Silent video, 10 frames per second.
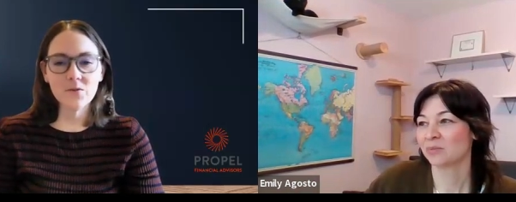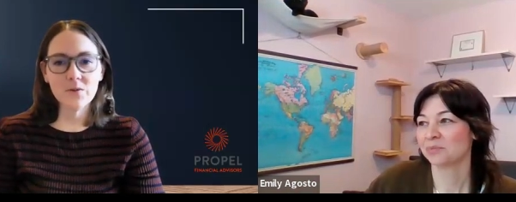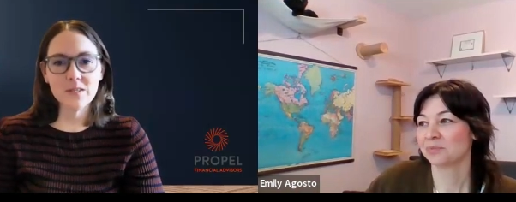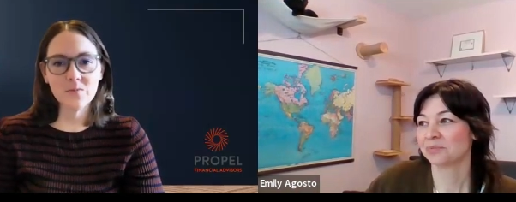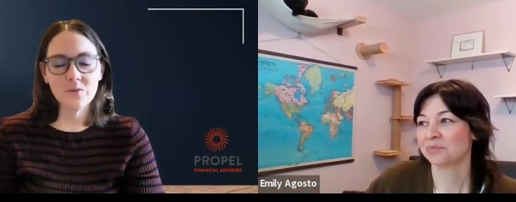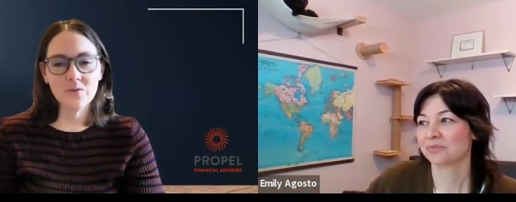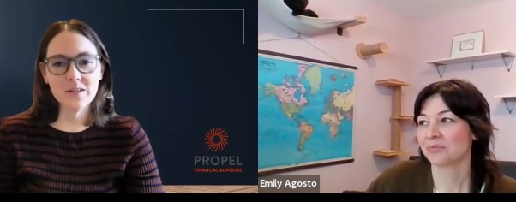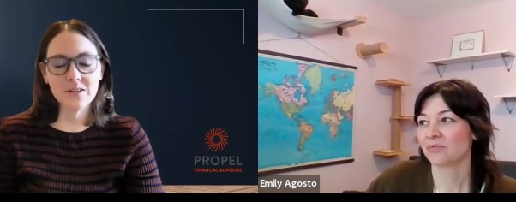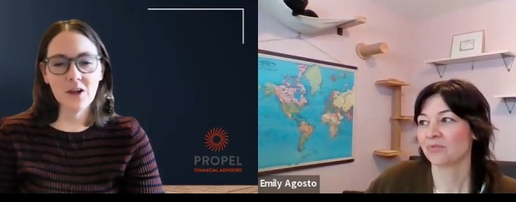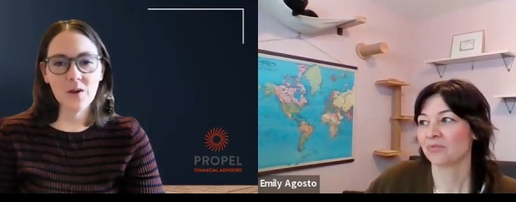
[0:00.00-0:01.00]
Speaker 1: kind of
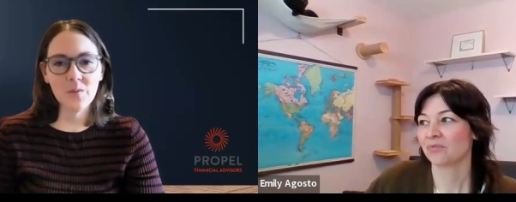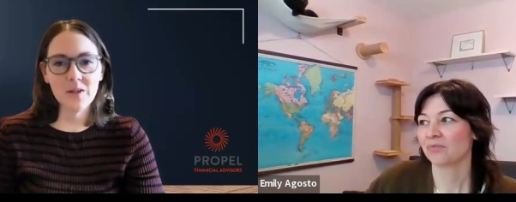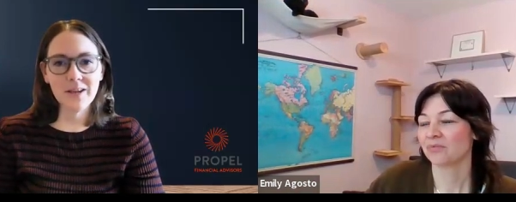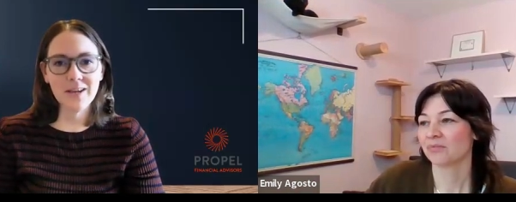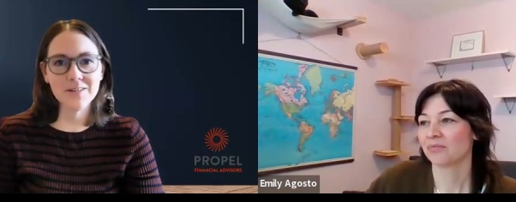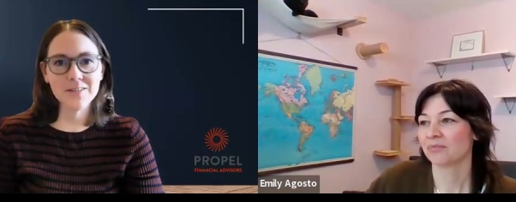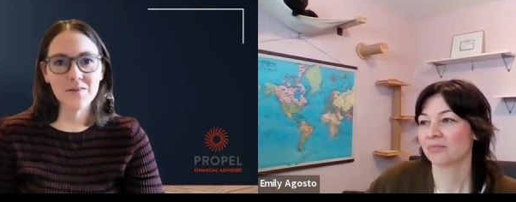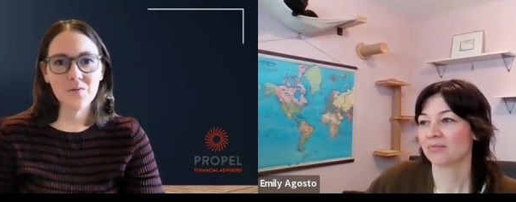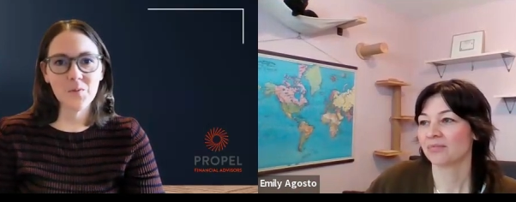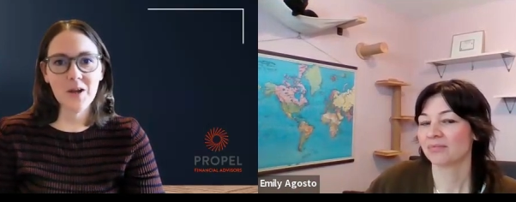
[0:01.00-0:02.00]
ruins the movie to talk about that kind of